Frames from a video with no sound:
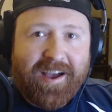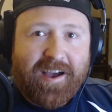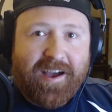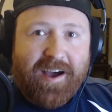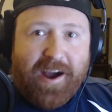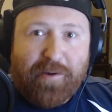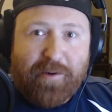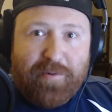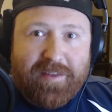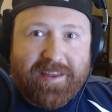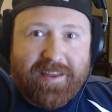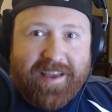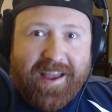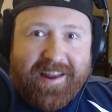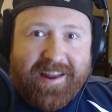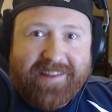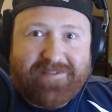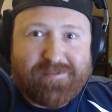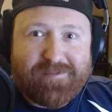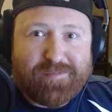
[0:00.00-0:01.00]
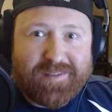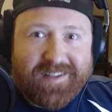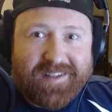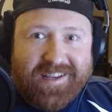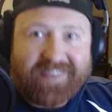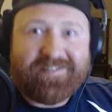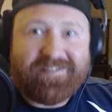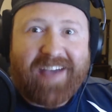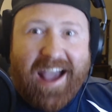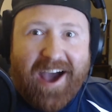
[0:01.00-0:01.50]
I really can't even
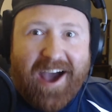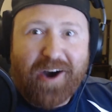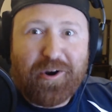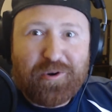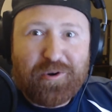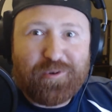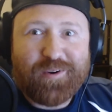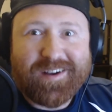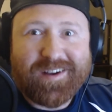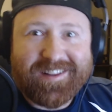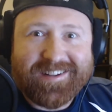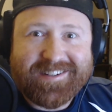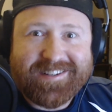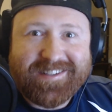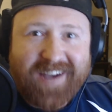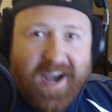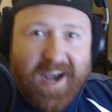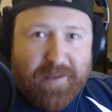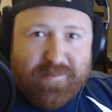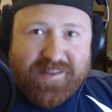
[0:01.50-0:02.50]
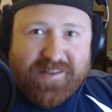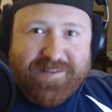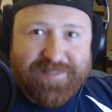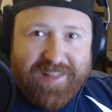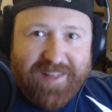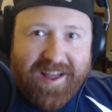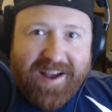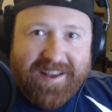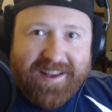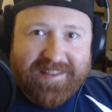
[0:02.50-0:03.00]
believe how quickly time is
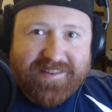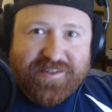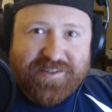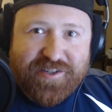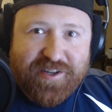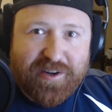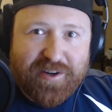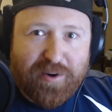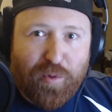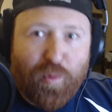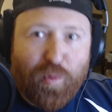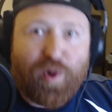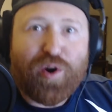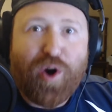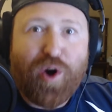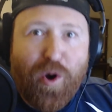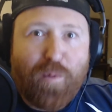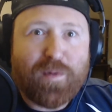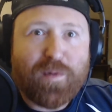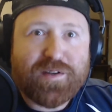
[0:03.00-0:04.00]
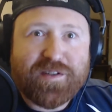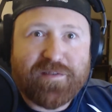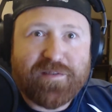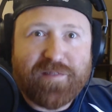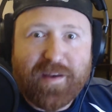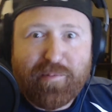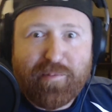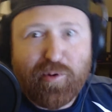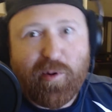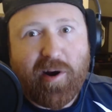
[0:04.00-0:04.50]
flying this year. We're almost to
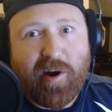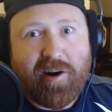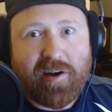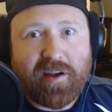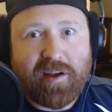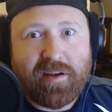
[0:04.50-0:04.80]
February.